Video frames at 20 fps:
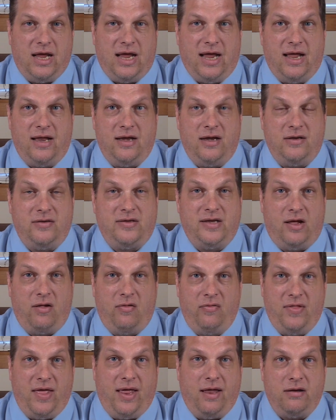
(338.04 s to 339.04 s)
and
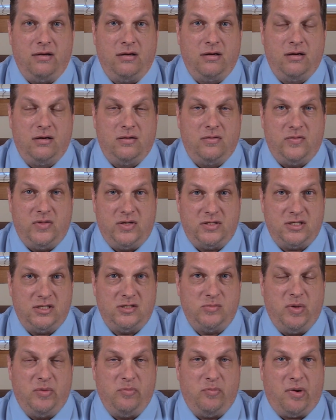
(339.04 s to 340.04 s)
until then, this
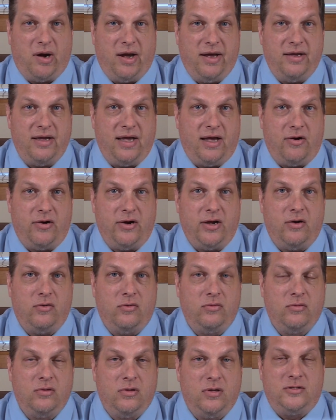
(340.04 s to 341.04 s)
has been Brian
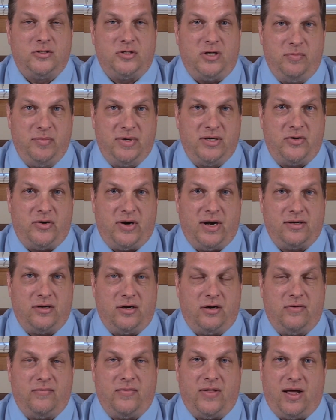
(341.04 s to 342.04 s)
Ariel, Treatment
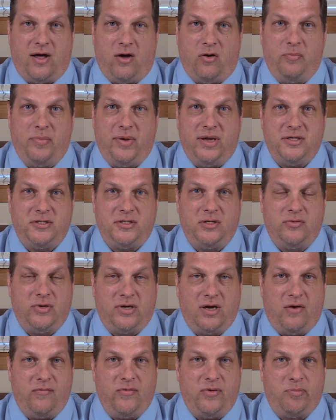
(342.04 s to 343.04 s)
Director of the Outpatient
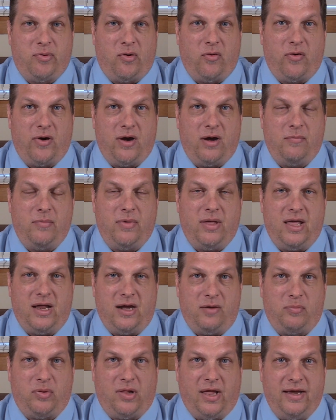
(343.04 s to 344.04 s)
Recovery Program
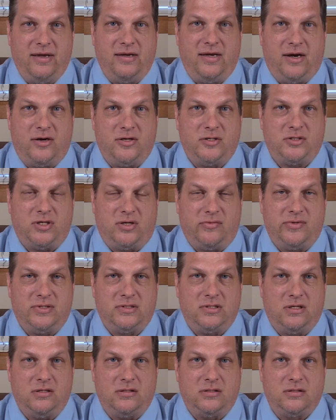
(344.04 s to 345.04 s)
at Applied Care
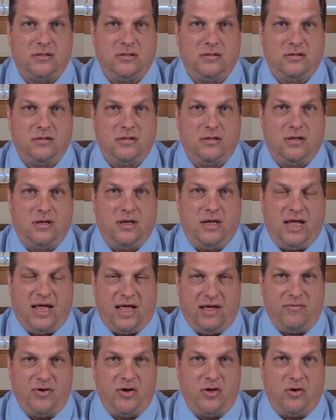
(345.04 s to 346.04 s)
Services.
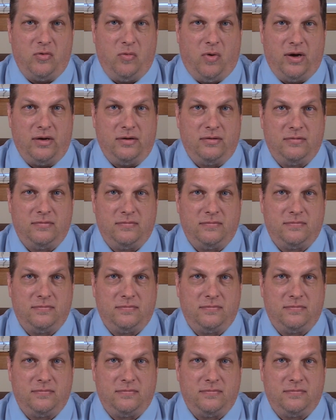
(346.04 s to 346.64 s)
Have a good one.